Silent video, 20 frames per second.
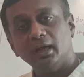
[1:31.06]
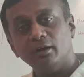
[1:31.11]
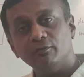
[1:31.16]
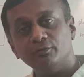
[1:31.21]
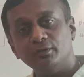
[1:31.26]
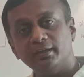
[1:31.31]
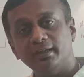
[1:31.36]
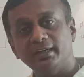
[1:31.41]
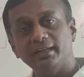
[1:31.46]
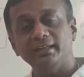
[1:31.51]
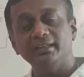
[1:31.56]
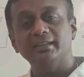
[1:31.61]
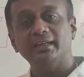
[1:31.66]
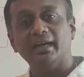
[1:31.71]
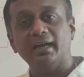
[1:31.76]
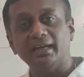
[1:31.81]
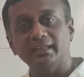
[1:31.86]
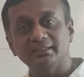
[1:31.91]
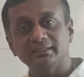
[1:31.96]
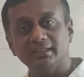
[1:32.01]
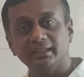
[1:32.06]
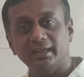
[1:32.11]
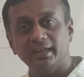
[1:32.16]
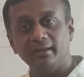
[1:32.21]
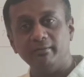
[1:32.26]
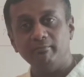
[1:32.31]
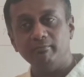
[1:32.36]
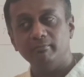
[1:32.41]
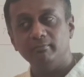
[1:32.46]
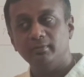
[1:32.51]
after eating the ice
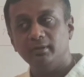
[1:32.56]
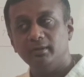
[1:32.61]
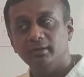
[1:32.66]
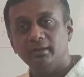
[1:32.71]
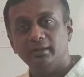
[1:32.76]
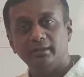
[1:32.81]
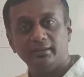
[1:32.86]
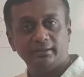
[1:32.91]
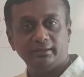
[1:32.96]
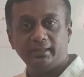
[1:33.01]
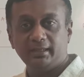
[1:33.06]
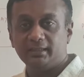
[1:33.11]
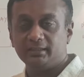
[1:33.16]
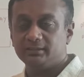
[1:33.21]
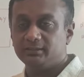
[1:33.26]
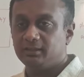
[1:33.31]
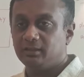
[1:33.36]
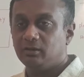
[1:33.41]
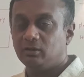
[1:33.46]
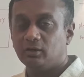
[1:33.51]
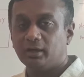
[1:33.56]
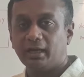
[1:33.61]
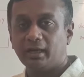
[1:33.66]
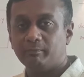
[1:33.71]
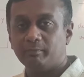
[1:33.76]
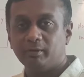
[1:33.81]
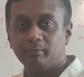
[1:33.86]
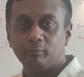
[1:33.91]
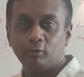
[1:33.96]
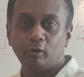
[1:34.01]
cream, they are still not
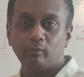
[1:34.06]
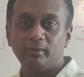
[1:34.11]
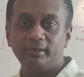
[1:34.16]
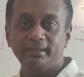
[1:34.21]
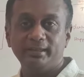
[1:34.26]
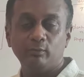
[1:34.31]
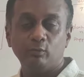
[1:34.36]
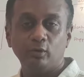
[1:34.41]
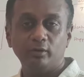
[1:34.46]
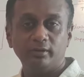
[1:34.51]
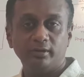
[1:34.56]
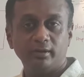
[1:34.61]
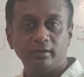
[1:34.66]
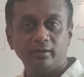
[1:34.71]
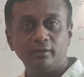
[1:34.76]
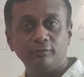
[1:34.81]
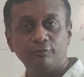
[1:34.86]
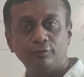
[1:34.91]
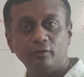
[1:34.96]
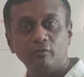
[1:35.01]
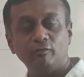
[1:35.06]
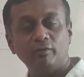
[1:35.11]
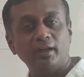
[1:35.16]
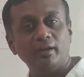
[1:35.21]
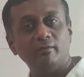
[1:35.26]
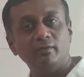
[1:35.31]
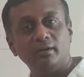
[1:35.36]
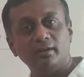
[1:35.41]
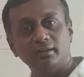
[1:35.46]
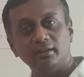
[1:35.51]
happy. Probably they wanted a different
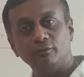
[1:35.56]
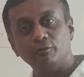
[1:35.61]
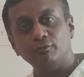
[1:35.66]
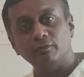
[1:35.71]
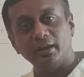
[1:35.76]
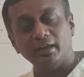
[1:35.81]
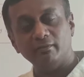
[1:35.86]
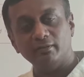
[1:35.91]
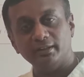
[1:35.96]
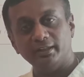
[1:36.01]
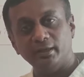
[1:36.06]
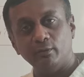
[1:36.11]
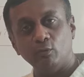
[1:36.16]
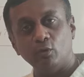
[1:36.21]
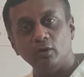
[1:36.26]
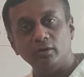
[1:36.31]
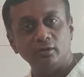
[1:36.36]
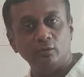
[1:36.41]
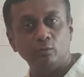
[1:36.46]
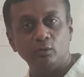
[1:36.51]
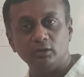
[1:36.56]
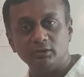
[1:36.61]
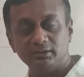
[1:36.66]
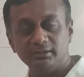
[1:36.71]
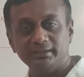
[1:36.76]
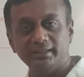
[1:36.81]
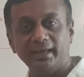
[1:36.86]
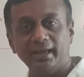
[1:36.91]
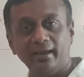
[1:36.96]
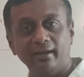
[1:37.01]
flavor, and the flavor they wanted
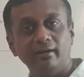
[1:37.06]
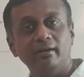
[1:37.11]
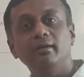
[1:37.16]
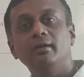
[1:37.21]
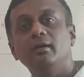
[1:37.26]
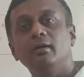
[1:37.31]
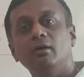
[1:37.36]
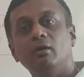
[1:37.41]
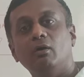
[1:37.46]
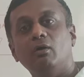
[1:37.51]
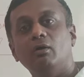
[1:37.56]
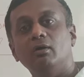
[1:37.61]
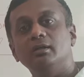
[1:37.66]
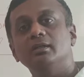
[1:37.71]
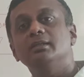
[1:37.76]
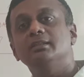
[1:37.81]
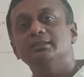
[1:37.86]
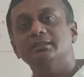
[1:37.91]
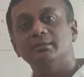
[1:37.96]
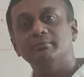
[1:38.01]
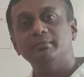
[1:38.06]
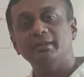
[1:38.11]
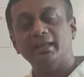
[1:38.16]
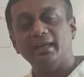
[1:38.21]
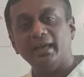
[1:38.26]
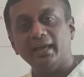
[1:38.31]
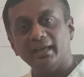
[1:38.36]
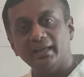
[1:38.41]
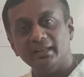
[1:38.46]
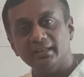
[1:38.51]
wasn't there, or
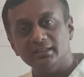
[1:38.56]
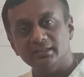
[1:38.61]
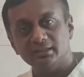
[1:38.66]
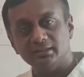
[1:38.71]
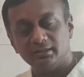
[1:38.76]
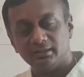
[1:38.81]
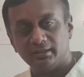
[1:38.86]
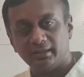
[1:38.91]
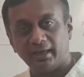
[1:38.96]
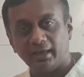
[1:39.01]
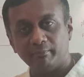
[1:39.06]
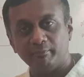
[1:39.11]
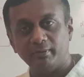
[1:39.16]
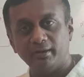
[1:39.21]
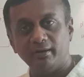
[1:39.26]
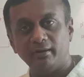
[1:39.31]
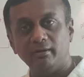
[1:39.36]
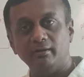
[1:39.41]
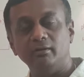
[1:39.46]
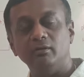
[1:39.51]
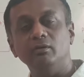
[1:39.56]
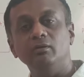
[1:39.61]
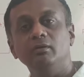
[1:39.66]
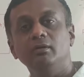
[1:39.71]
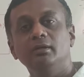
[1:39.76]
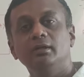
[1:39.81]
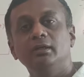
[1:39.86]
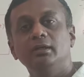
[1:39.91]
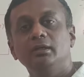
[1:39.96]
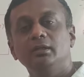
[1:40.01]
something else happened, you
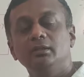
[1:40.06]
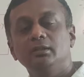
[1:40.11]
know.